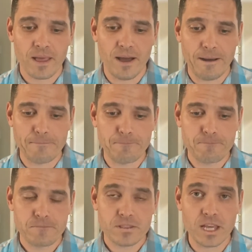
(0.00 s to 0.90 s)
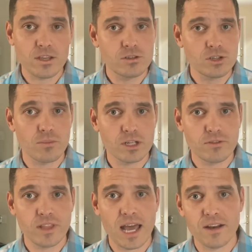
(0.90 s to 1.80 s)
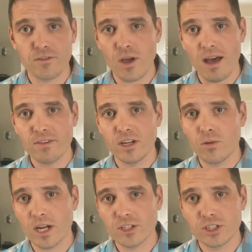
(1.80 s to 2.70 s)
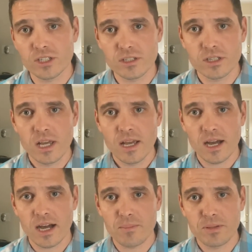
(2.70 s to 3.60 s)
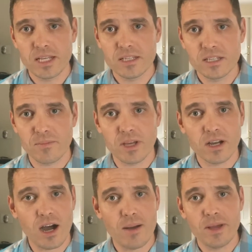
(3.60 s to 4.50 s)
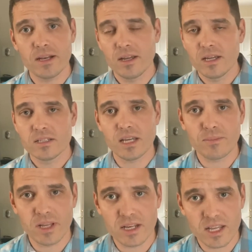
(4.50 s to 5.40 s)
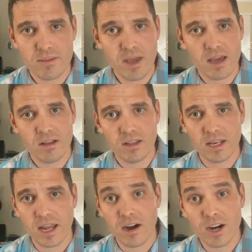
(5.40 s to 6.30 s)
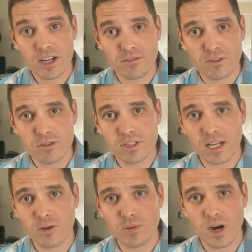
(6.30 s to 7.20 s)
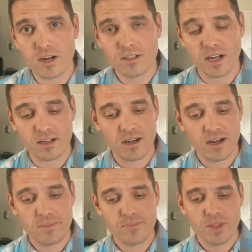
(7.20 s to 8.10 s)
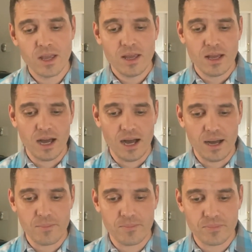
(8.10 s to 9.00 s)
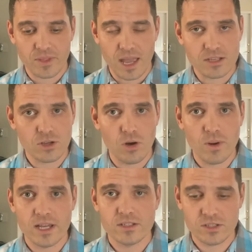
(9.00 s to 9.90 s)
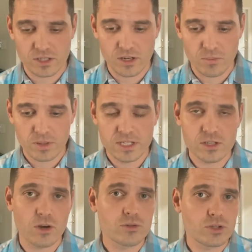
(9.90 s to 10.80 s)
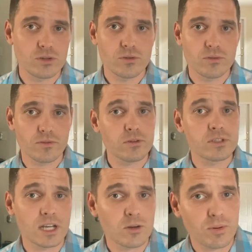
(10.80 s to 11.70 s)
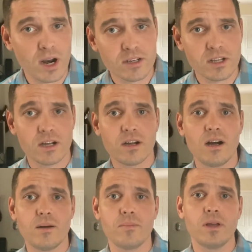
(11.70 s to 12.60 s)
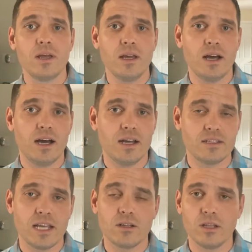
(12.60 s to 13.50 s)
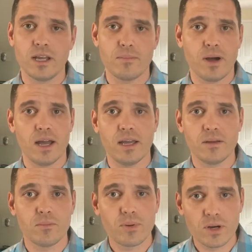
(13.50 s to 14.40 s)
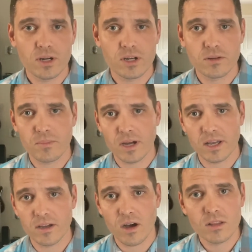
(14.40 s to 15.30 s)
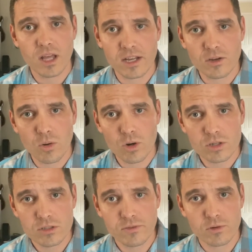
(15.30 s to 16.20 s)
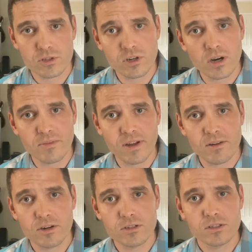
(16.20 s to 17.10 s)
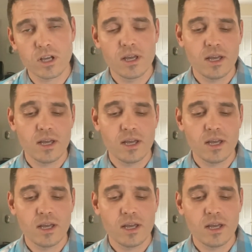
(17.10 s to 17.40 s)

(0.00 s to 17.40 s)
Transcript: um, Thank you so much for that. If you have any questions, uh, please give me a comment, send me an email at eric at fullcycleproduct.com. Um, as always, you know, please go to fullcycleproduct.com, uh, take a look at my book, my online course for startup founders,